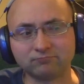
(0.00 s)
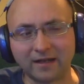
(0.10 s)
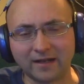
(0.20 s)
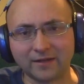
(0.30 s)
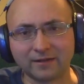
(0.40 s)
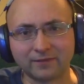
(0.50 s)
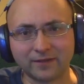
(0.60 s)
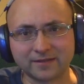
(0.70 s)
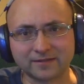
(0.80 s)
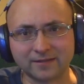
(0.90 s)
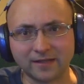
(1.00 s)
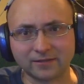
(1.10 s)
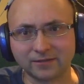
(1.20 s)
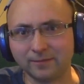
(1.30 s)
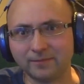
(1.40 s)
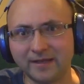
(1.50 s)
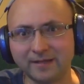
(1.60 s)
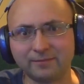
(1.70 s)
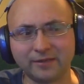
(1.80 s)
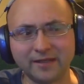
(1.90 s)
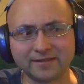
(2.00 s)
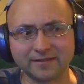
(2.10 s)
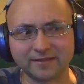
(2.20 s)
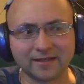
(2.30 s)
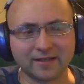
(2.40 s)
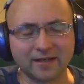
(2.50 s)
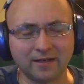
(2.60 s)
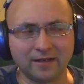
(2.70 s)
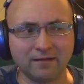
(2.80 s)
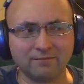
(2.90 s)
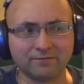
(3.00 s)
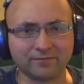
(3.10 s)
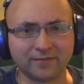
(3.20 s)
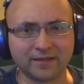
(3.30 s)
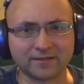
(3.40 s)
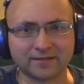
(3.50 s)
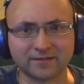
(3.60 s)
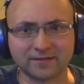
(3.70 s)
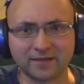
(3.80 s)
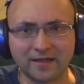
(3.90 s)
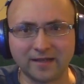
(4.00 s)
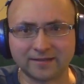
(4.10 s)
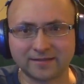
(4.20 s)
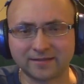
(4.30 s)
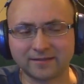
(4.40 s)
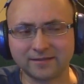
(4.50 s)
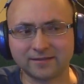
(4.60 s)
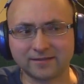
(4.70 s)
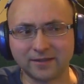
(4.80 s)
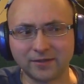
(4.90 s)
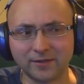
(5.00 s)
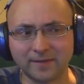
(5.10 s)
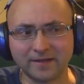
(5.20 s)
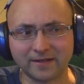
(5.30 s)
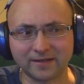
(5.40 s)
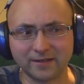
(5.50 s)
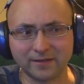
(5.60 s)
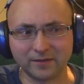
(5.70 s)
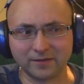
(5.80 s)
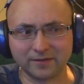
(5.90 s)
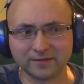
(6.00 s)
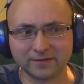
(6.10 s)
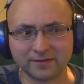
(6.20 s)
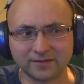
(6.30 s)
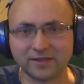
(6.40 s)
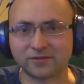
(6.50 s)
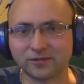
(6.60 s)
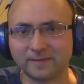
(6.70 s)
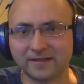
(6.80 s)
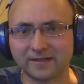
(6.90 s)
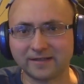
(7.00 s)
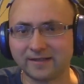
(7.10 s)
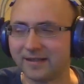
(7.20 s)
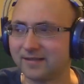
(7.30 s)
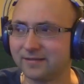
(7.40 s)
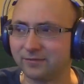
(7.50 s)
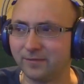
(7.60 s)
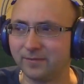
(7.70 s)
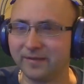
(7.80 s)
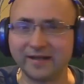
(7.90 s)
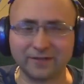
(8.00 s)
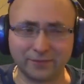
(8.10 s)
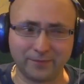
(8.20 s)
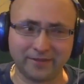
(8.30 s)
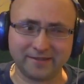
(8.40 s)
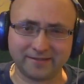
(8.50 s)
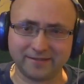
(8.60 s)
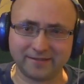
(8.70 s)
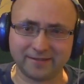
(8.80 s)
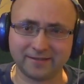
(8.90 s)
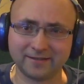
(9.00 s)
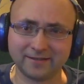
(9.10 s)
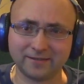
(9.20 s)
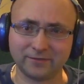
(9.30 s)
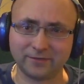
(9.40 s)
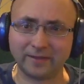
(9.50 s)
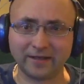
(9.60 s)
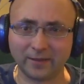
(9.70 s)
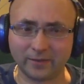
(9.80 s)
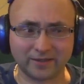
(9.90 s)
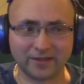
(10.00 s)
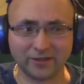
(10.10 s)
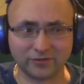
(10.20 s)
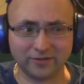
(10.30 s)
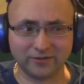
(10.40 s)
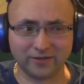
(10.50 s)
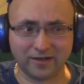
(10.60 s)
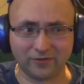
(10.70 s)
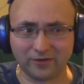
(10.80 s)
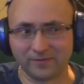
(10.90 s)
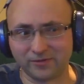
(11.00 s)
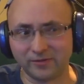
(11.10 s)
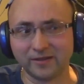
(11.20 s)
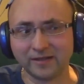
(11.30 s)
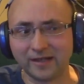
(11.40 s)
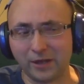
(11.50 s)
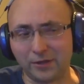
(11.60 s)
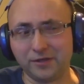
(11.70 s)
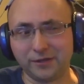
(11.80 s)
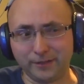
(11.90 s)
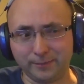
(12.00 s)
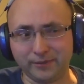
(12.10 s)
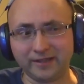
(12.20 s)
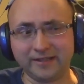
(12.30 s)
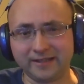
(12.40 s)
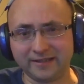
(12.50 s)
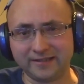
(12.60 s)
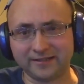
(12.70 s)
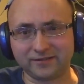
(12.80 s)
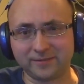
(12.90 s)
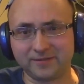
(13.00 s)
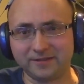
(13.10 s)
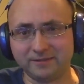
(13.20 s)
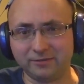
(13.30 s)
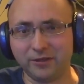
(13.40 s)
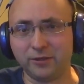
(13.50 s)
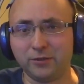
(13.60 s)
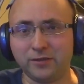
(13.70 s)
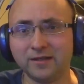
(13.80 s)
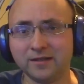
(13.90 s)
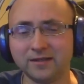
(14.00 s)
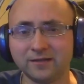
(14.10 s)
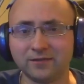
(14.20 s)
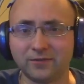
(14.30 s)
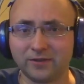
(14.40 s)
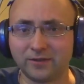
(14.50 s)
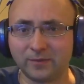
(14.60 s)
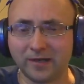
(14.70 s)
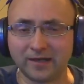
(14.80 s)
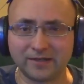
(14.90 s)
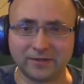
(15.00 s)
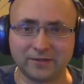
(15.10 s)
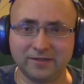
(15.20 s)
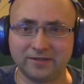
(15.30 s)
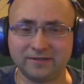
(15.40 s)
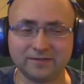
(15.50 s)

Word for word: and I think that's also the main places. Um, S Southern America or Central America gets it from many different places, depending on what country you are from. So, in, put a link in the description below for where you can